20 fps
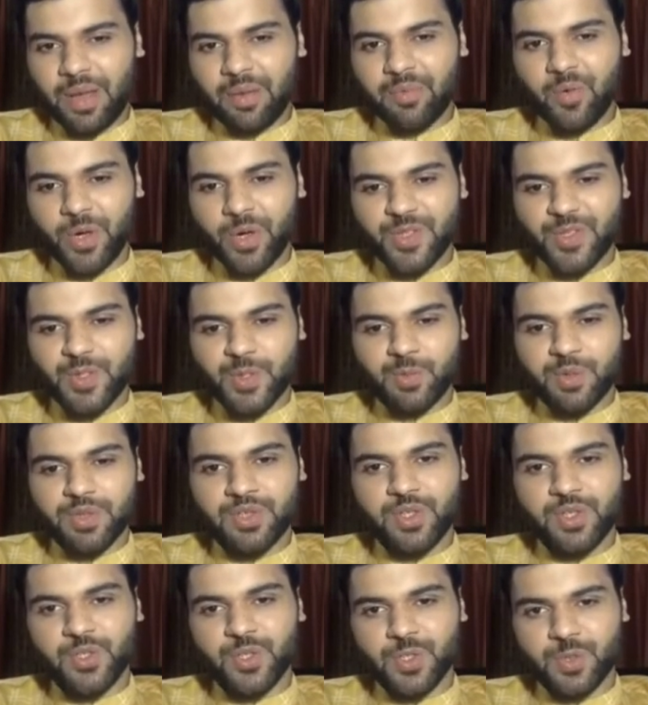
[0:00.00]
I'm quite
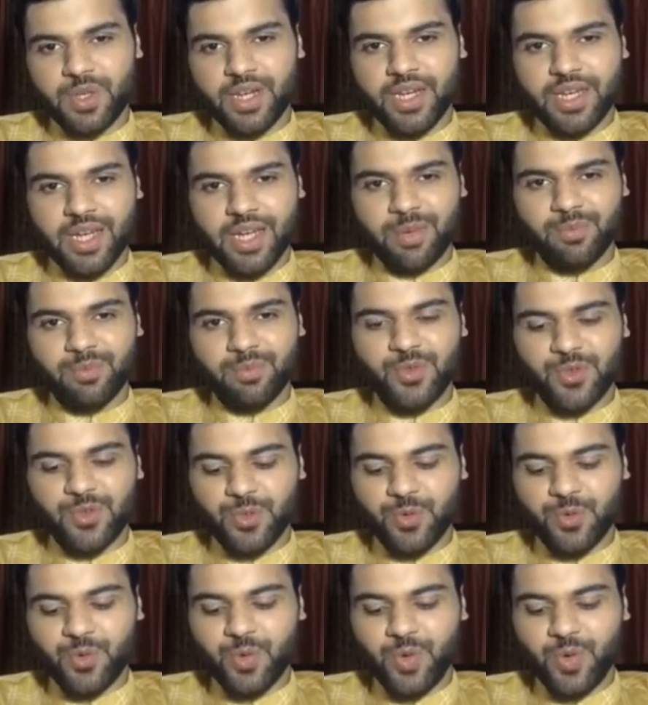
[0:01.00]
superstitious when it comes
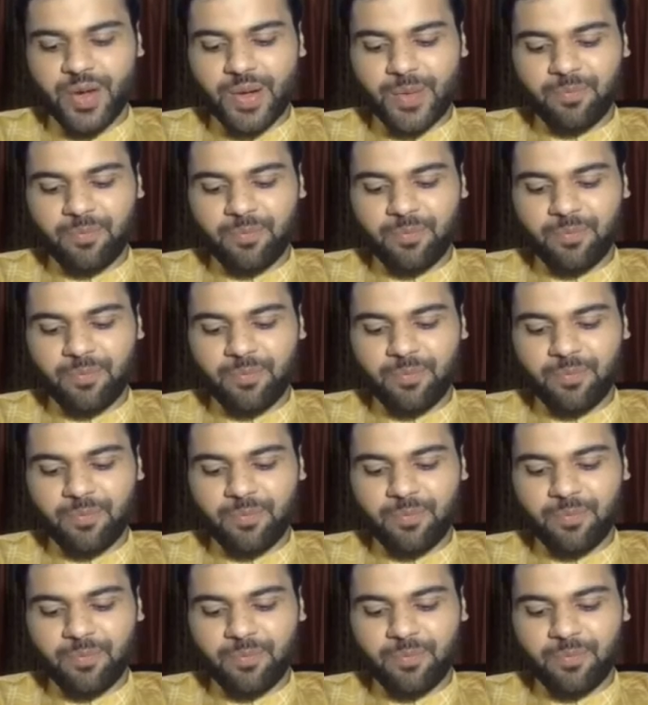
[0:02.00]
to